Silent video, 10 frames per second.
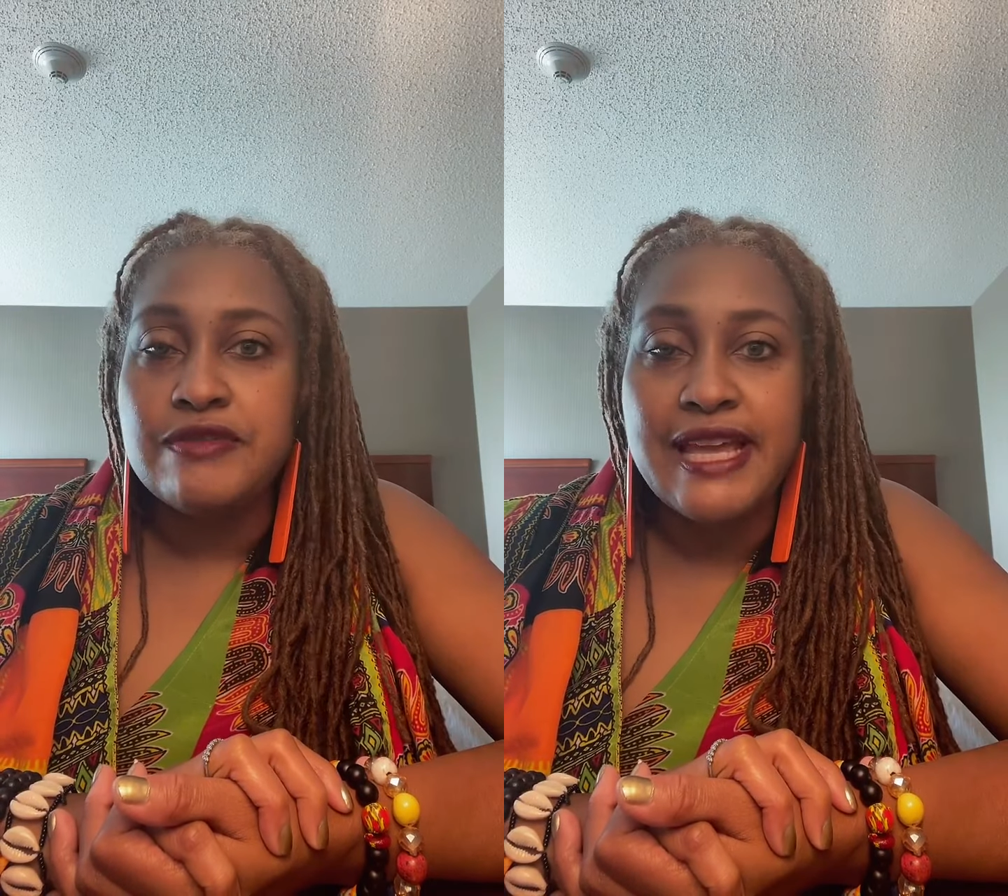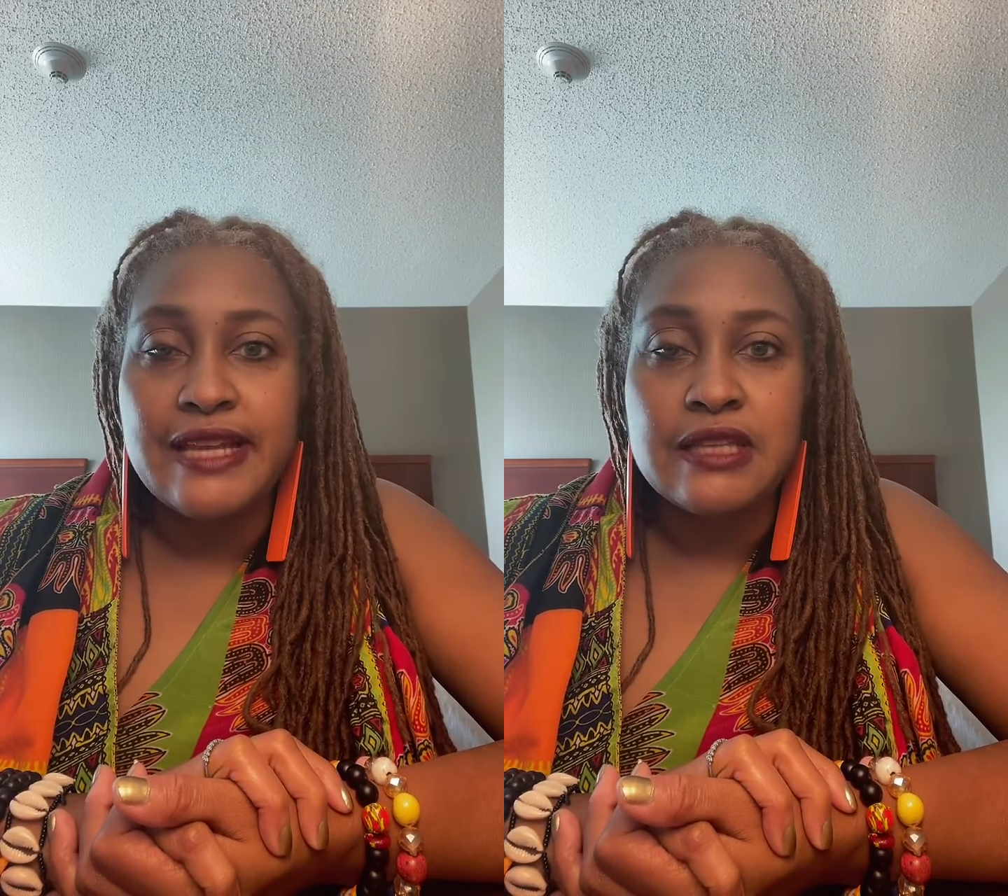
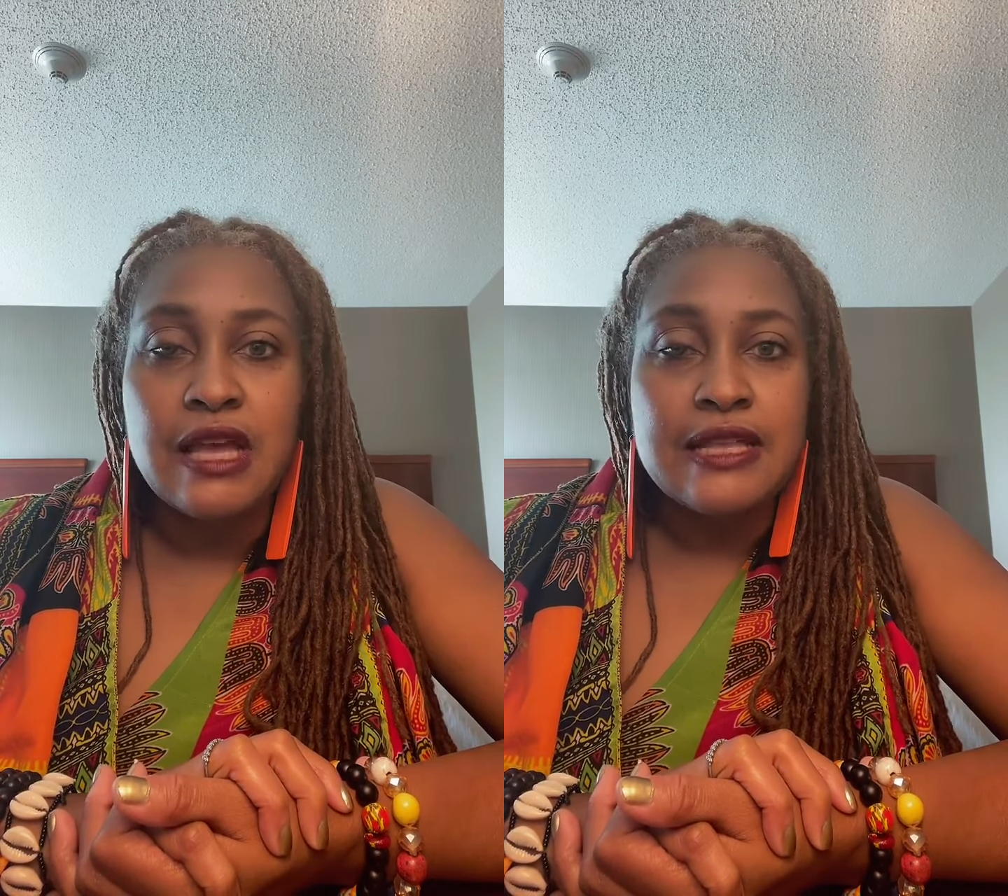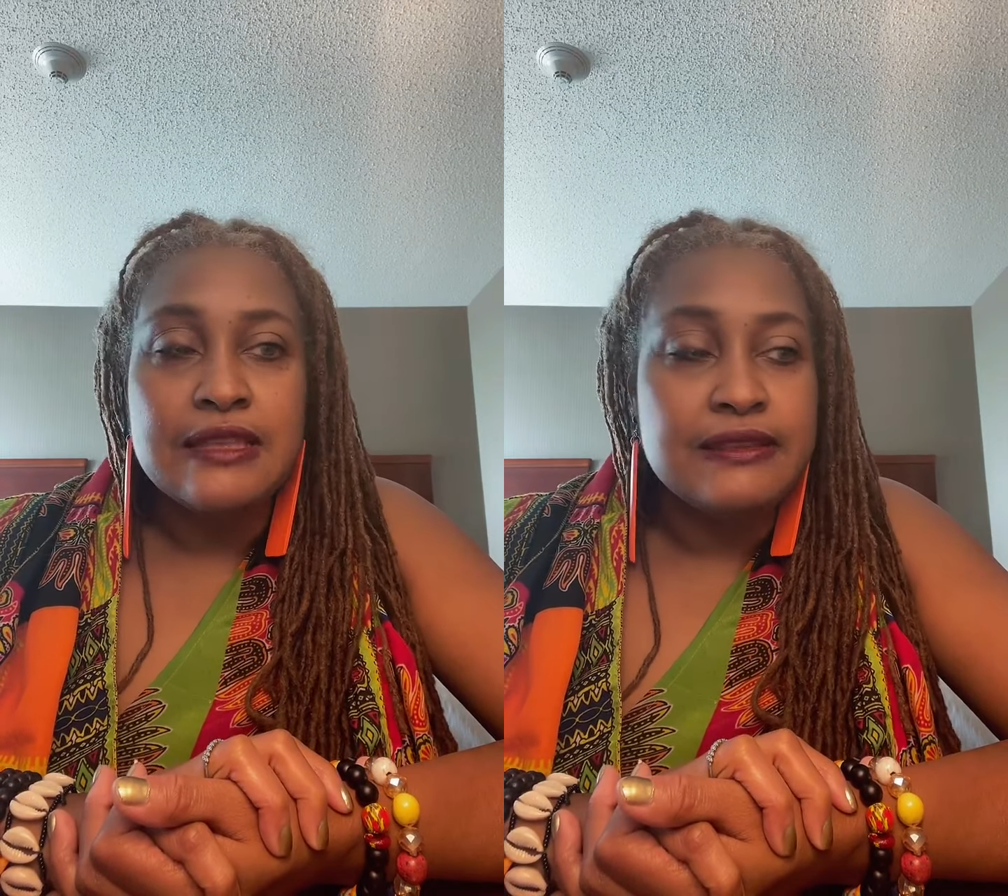
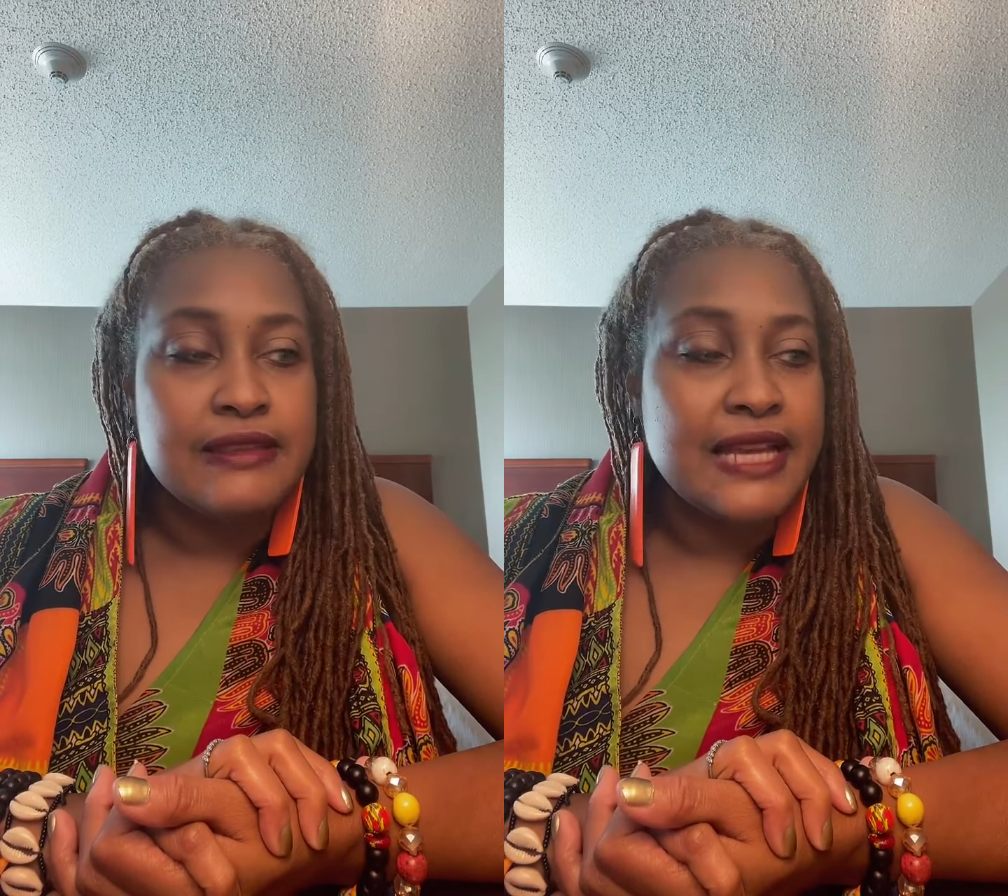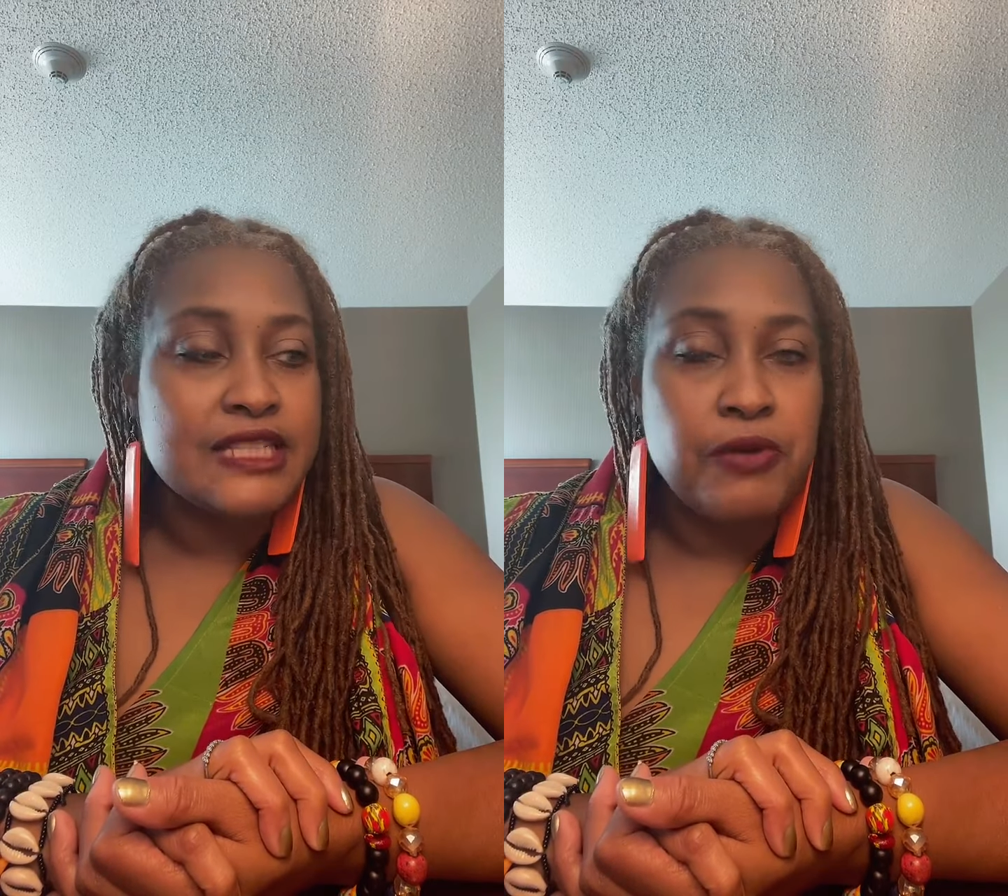
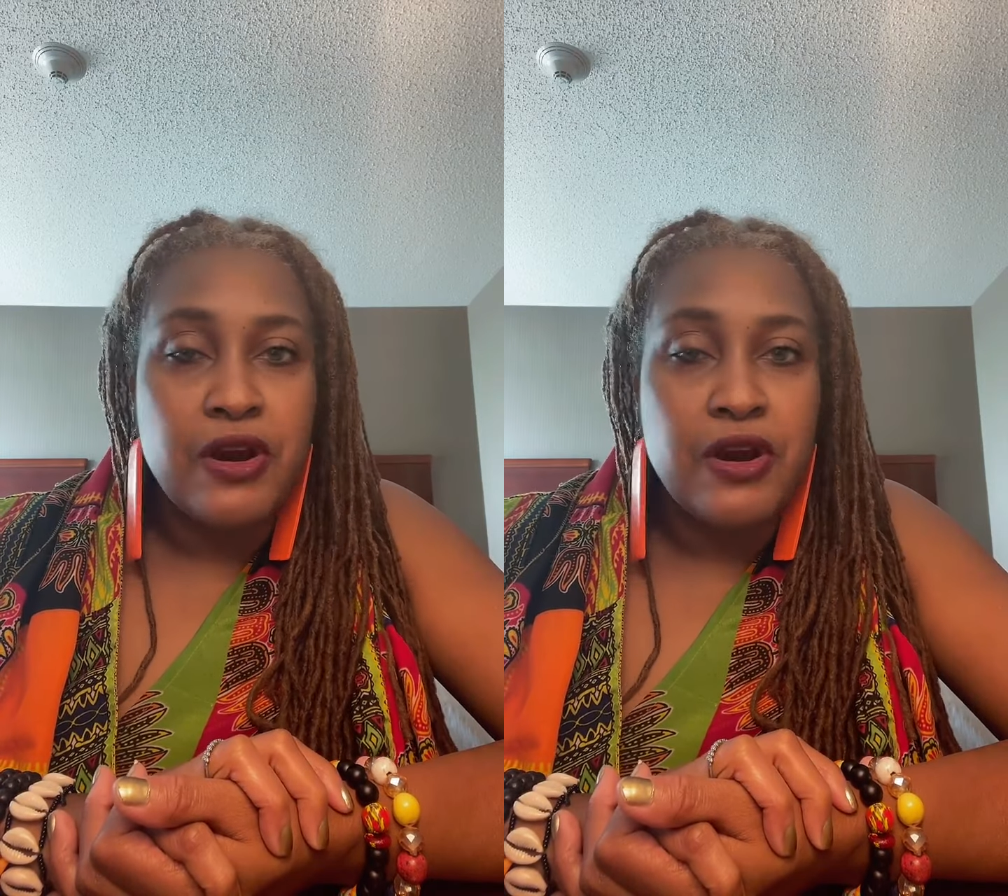next